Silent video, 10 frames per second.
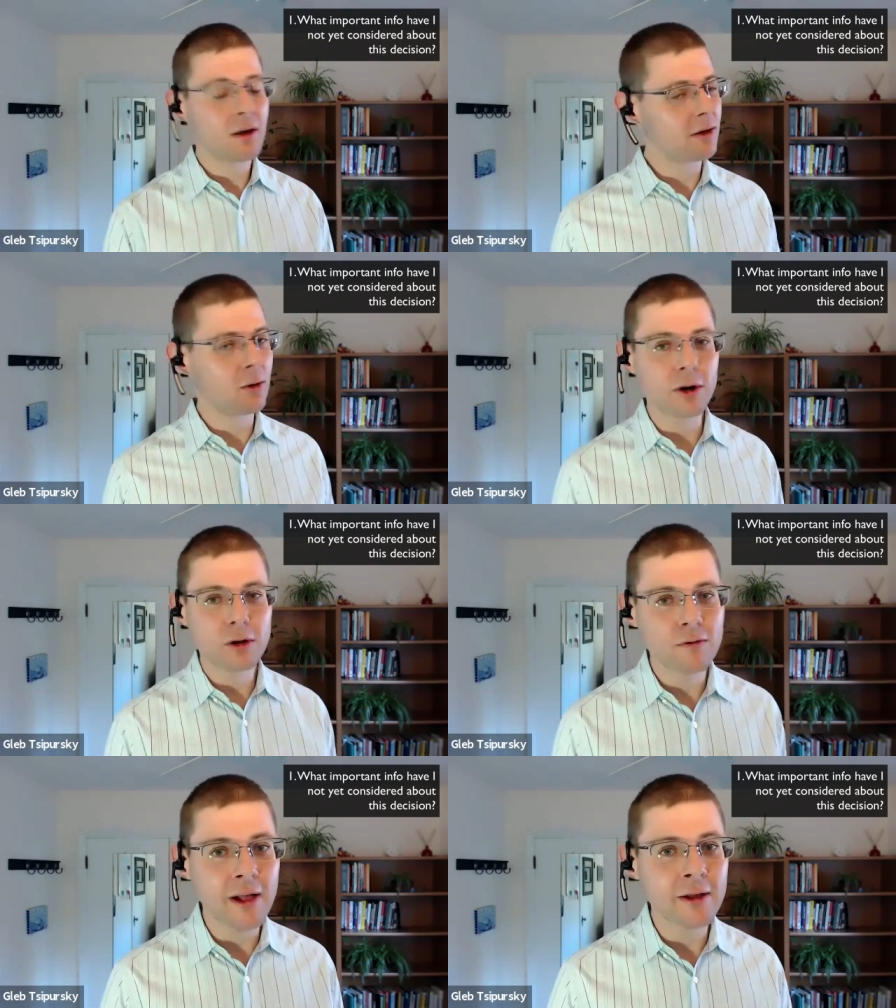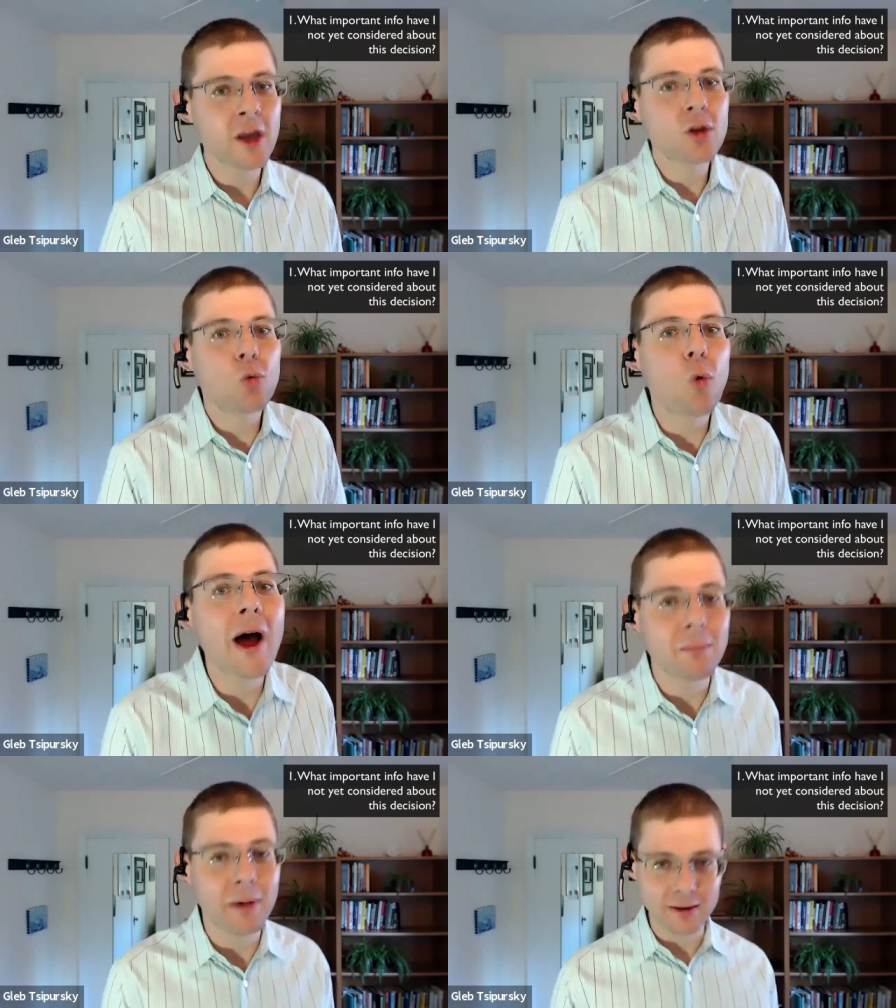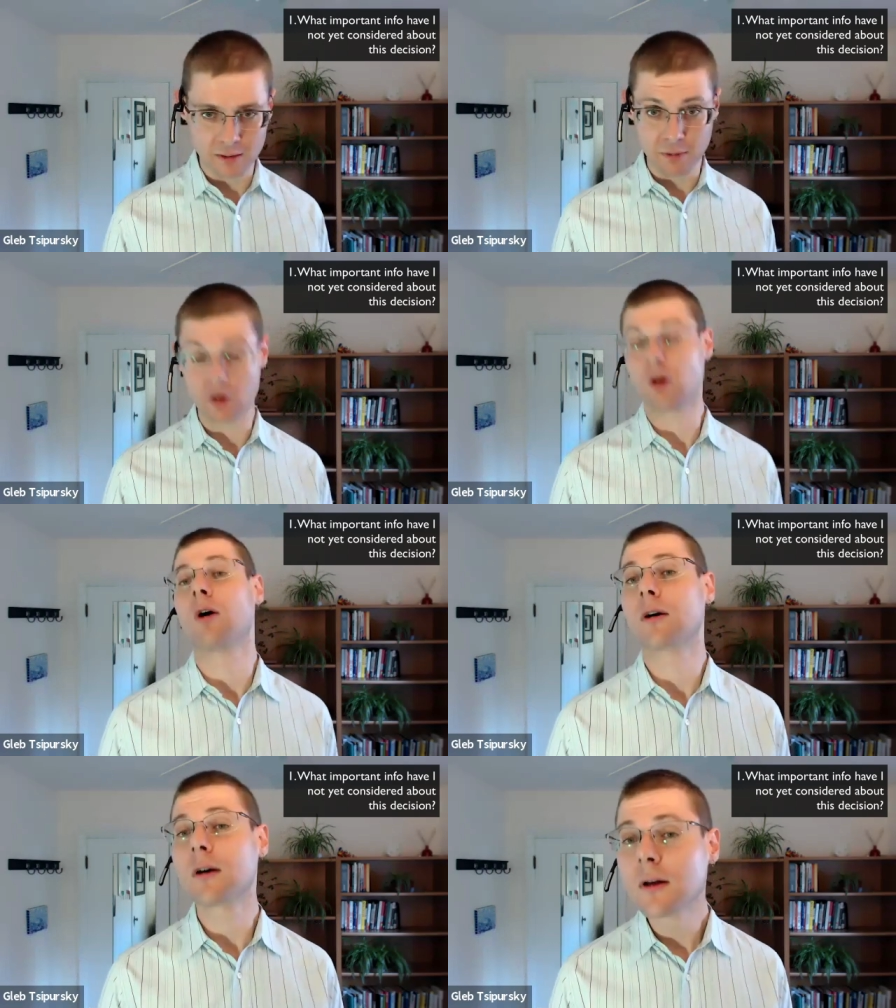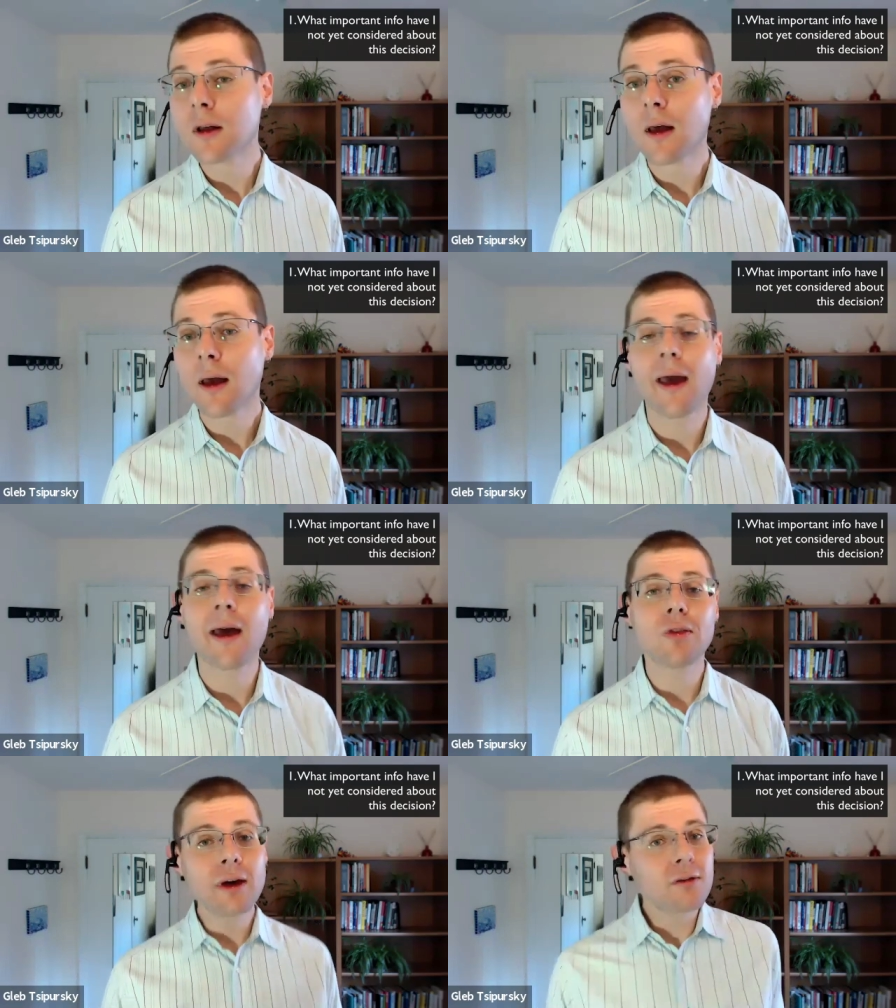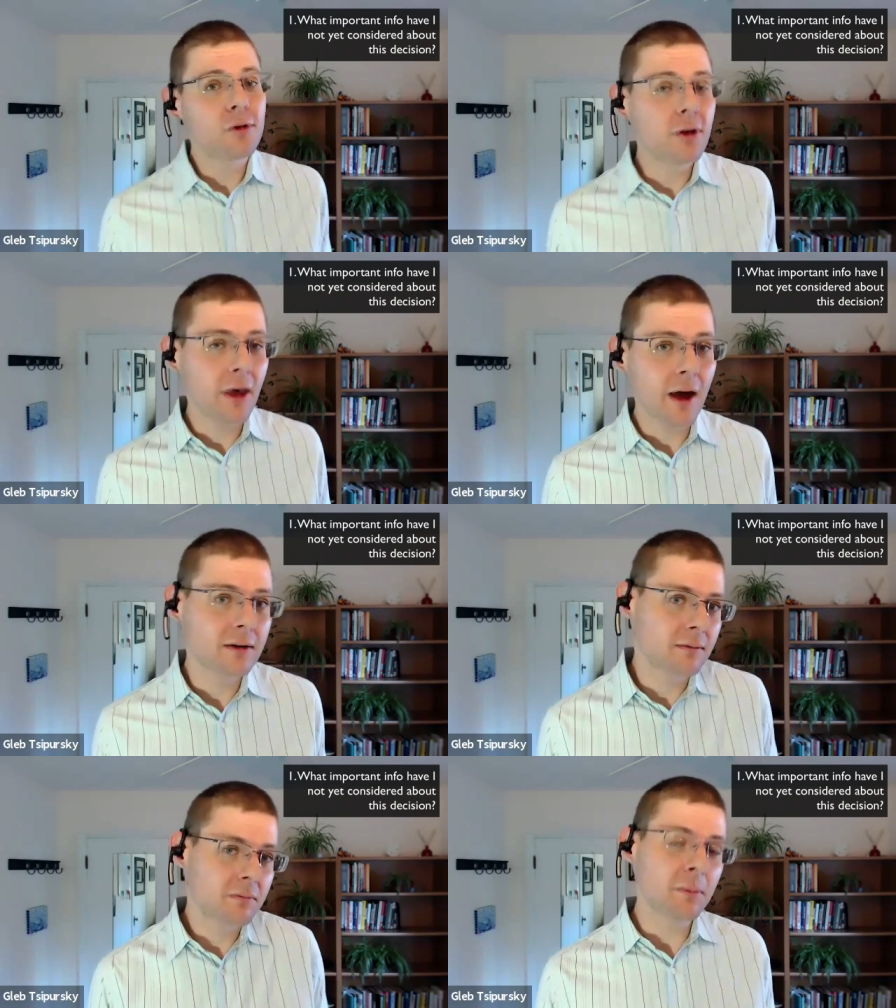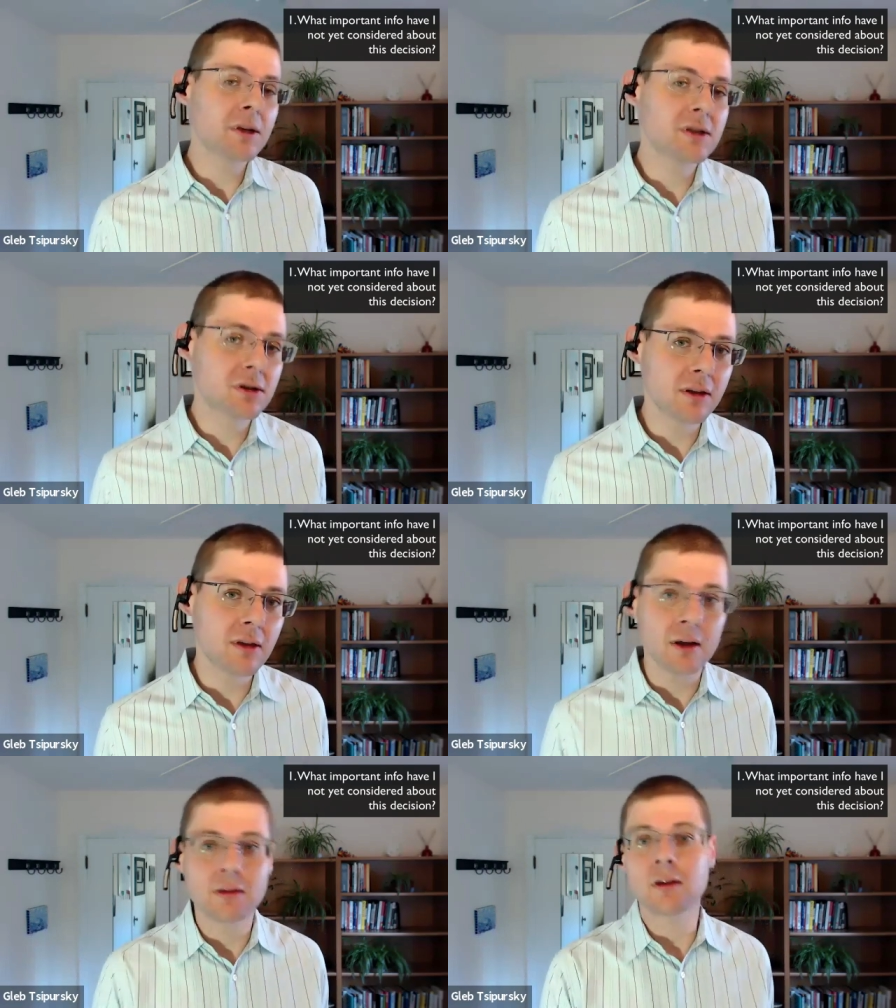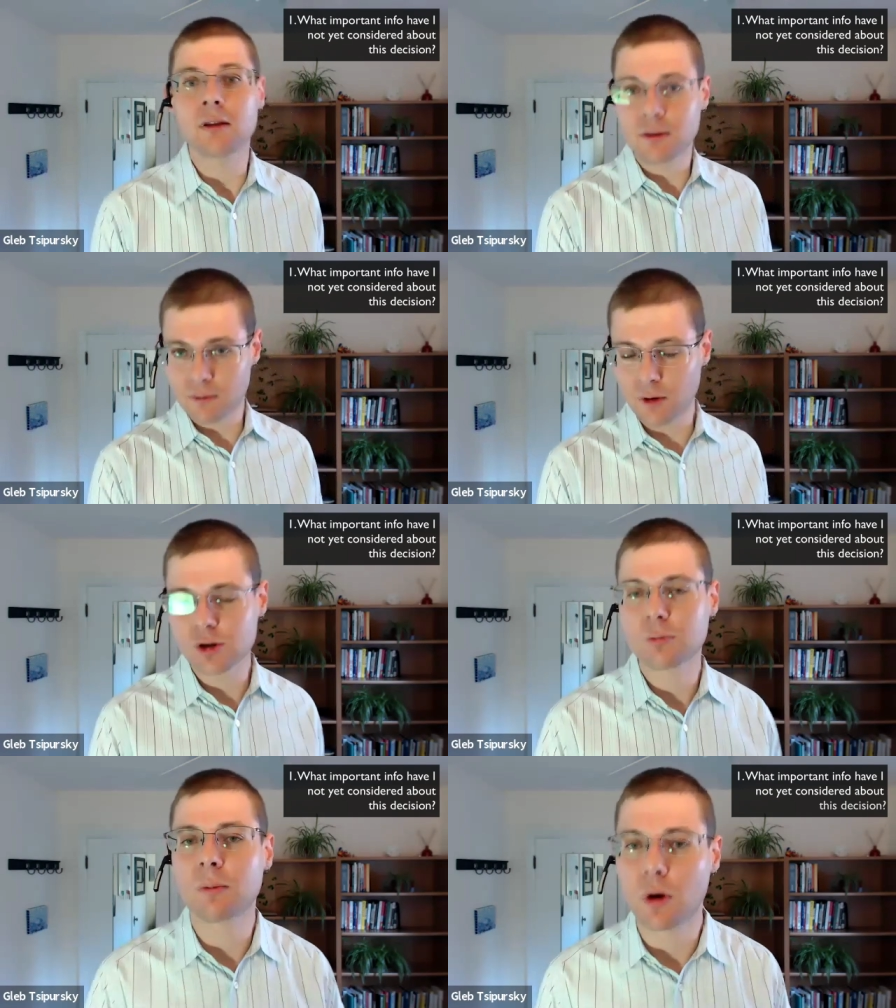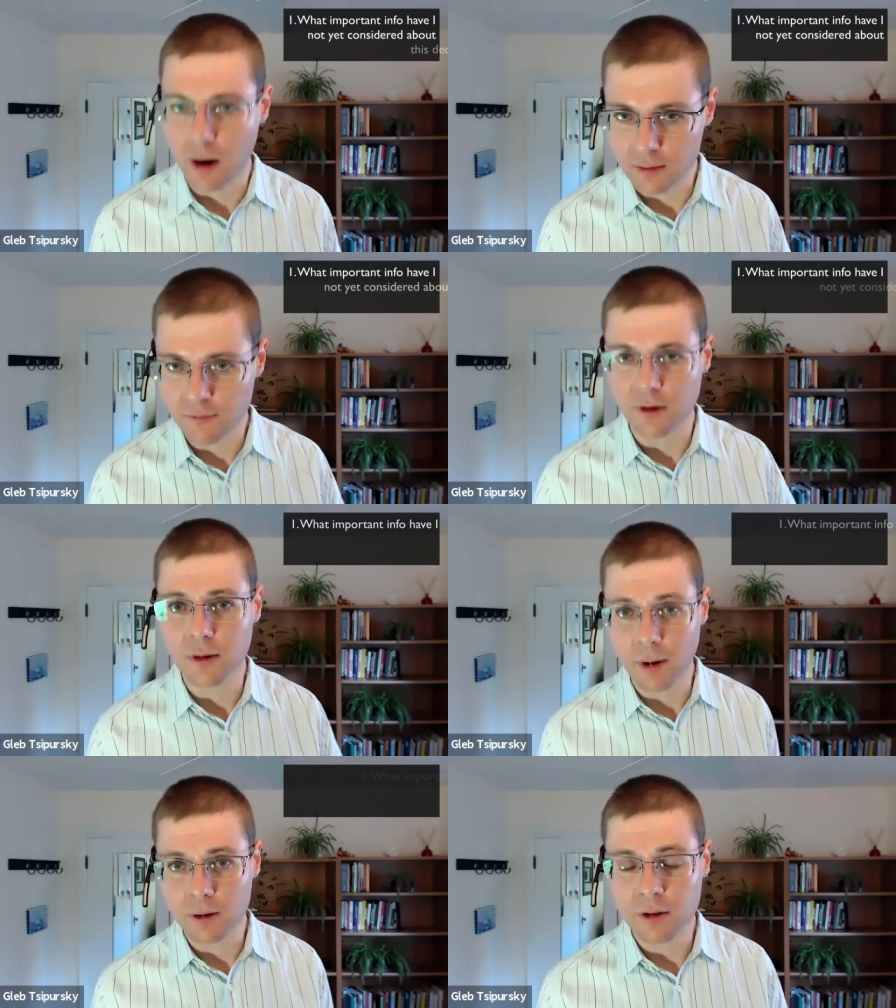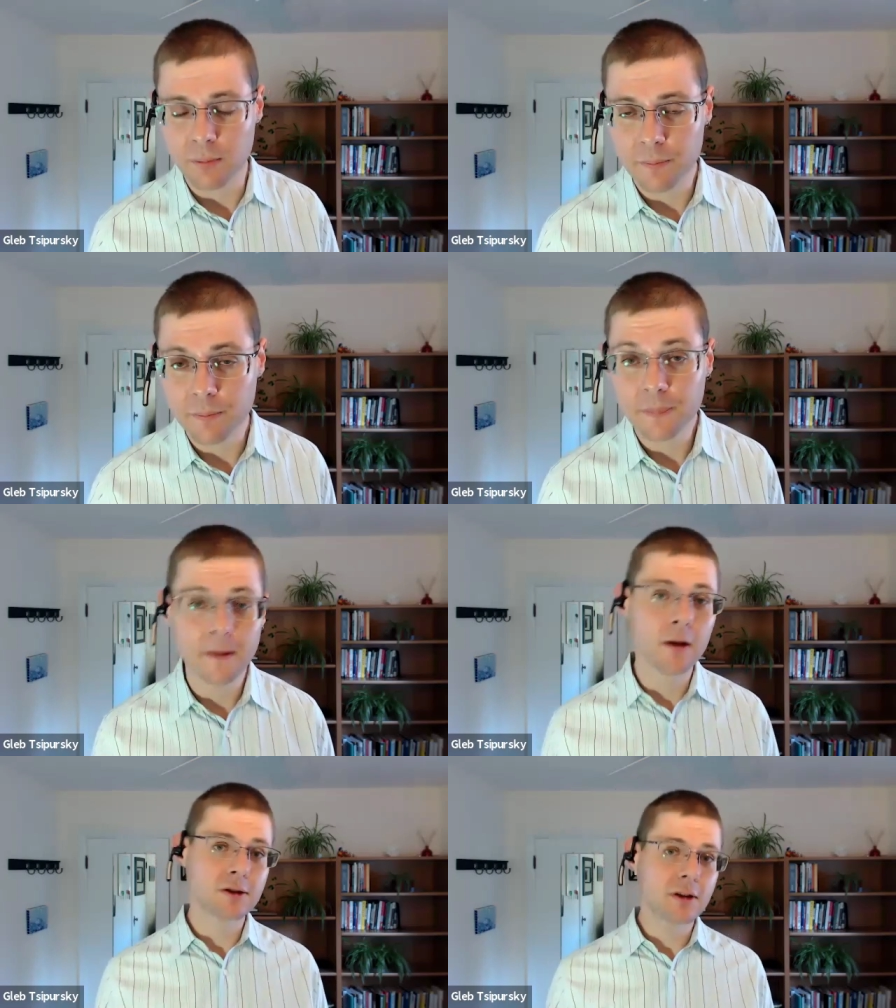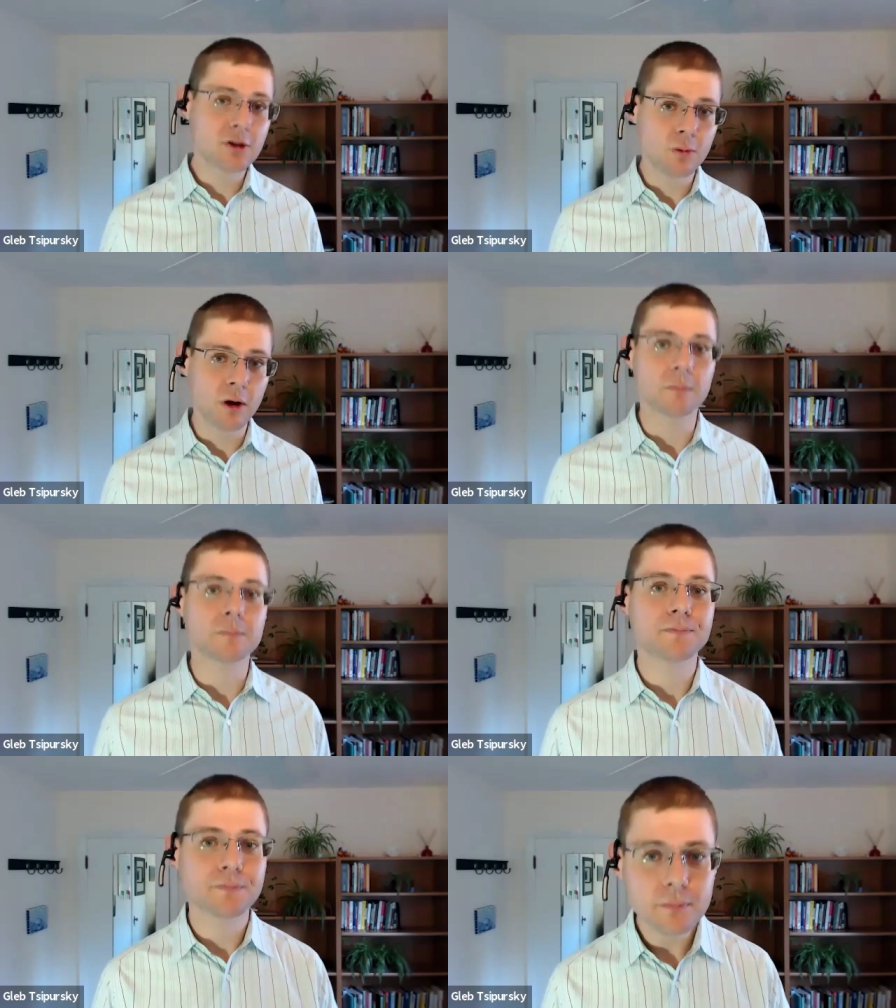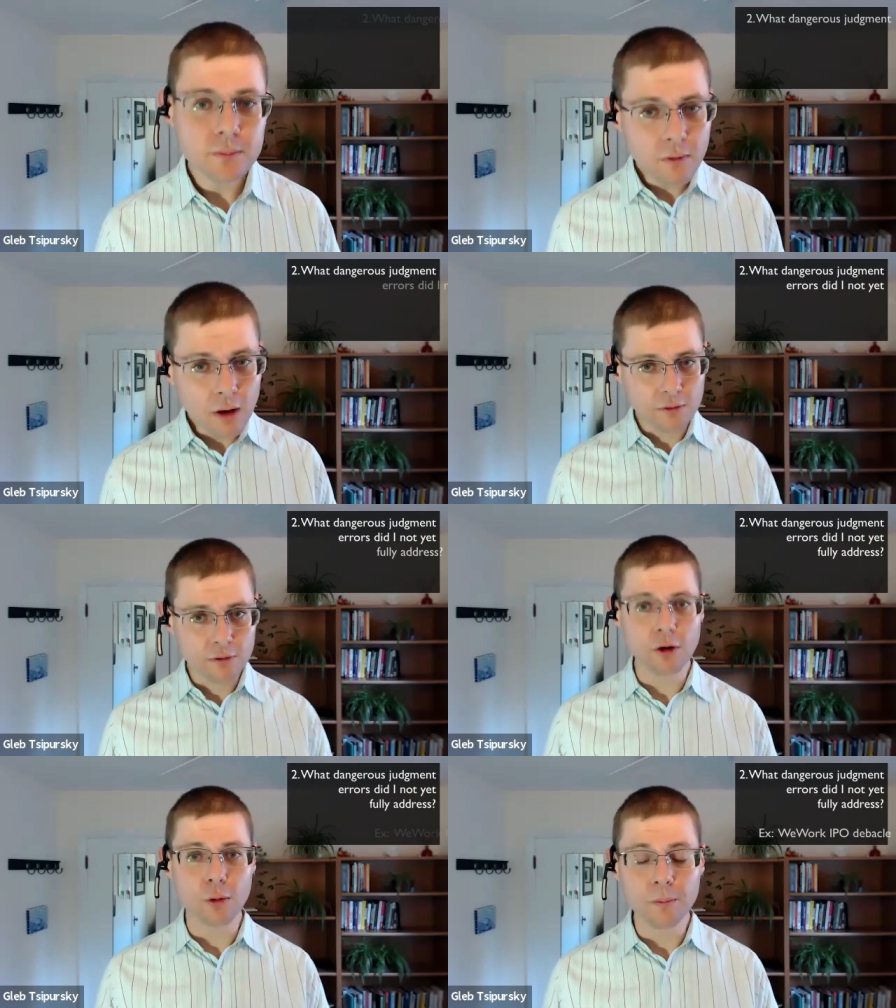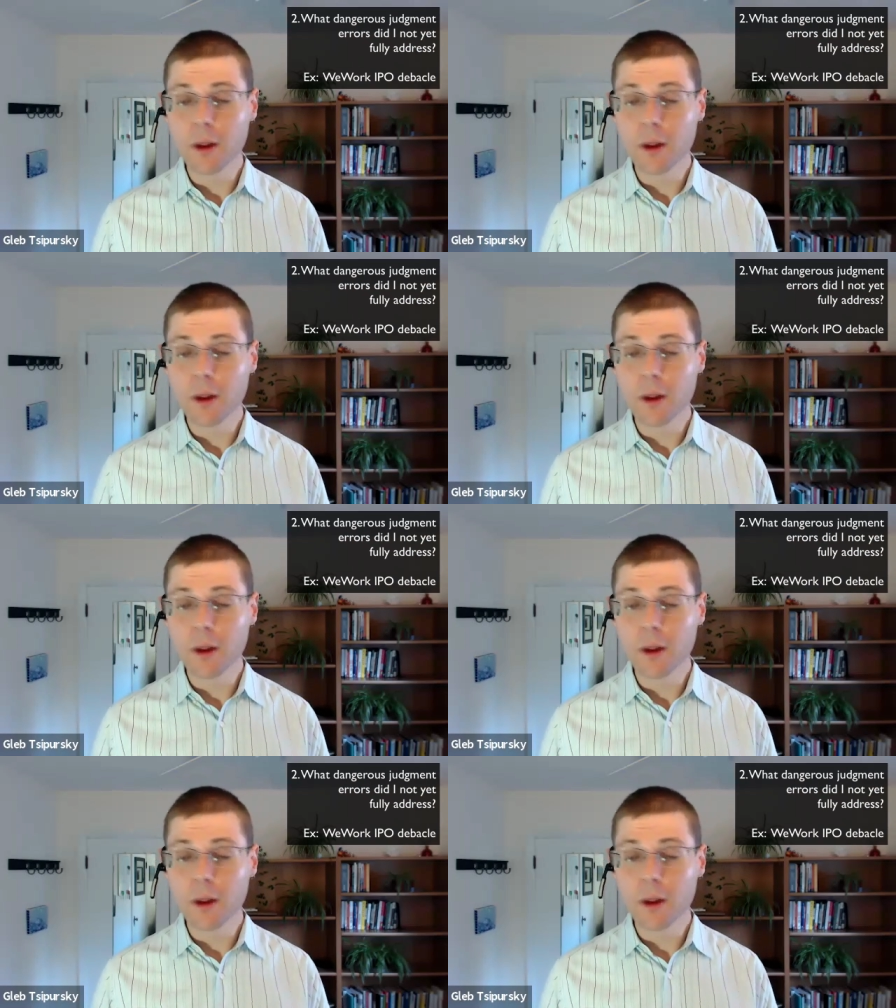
you want to evaluate why might it be wrong. And then if you can't demonstrate that, then that you should be more confident about it. Okay. So that's one. Two,